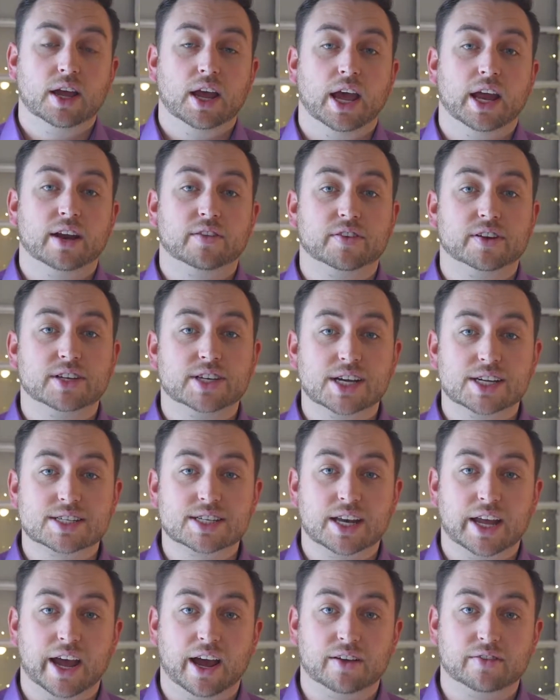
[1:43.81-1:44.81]
And if it
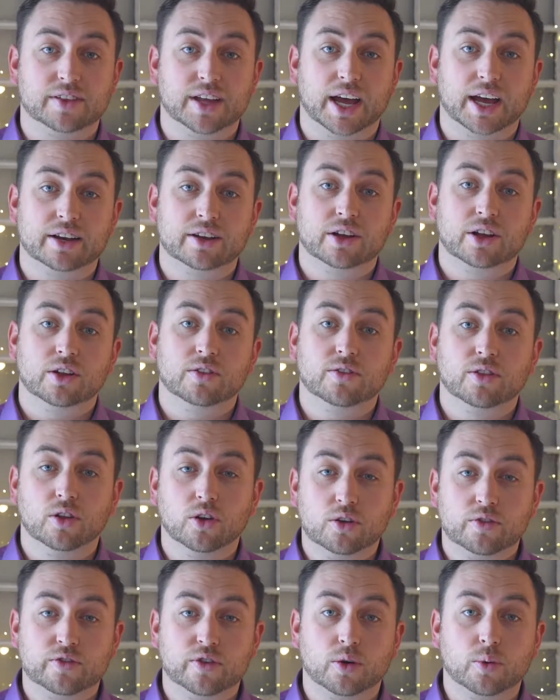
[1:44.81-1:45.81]
doesn't have that,
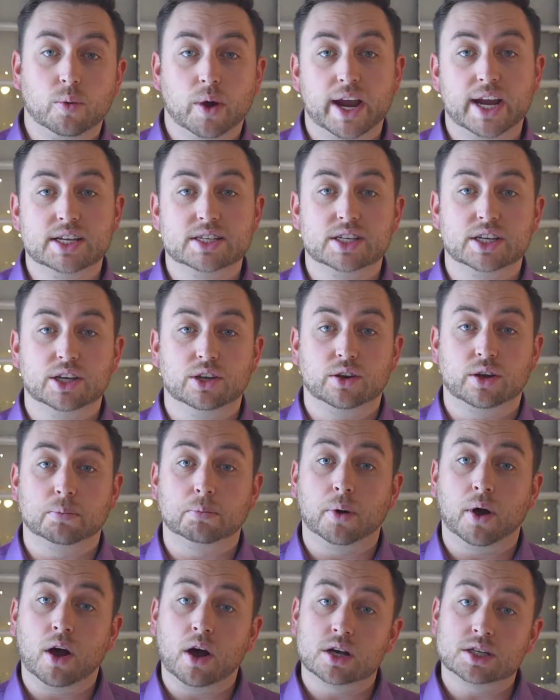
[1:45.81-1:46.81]
look for ways that you can
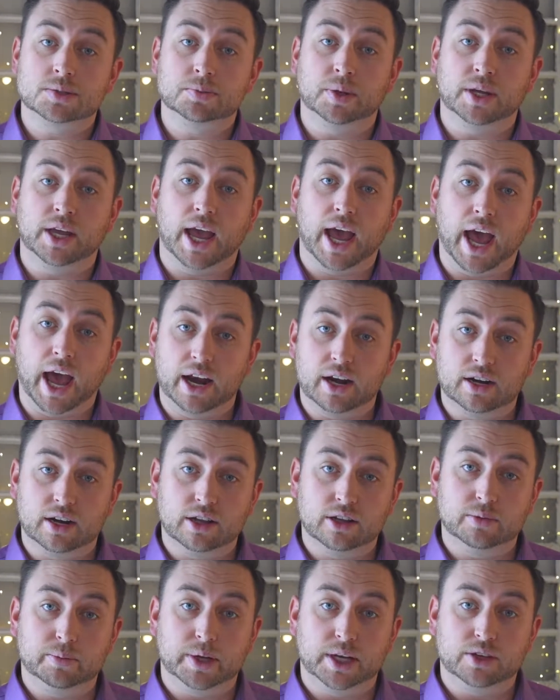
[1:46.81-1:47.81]
possibly add
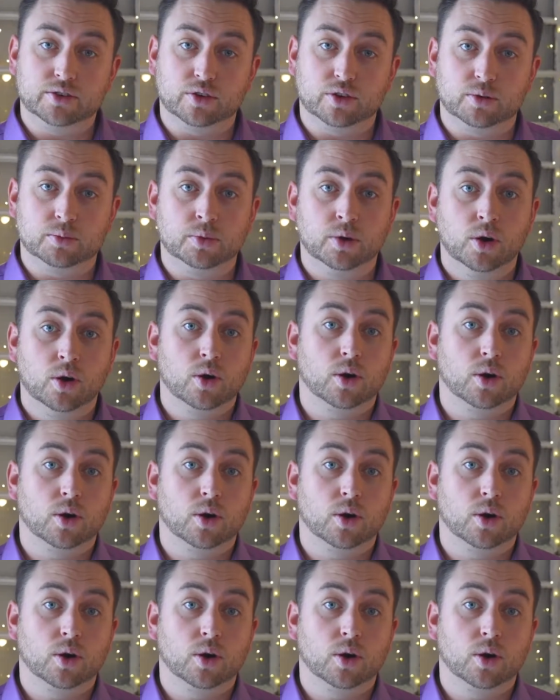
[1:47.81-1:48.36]
another bedroom